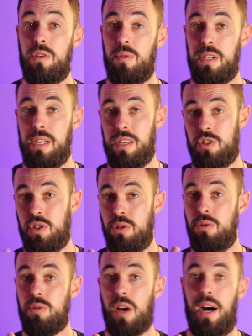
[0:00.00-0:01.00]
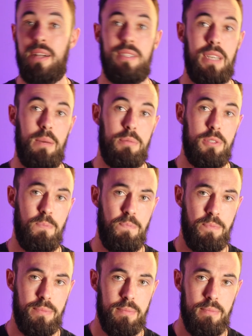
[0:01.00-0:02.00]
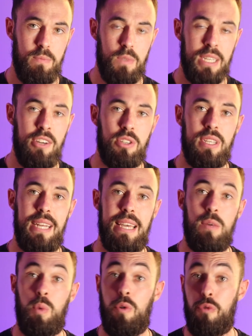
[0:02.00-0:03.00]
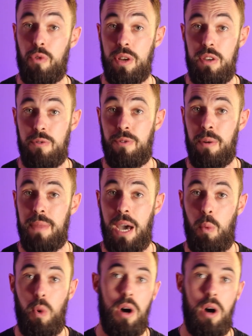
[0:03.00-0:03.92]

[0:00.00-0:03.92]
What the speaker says: you is two concepts here today that will free you from that.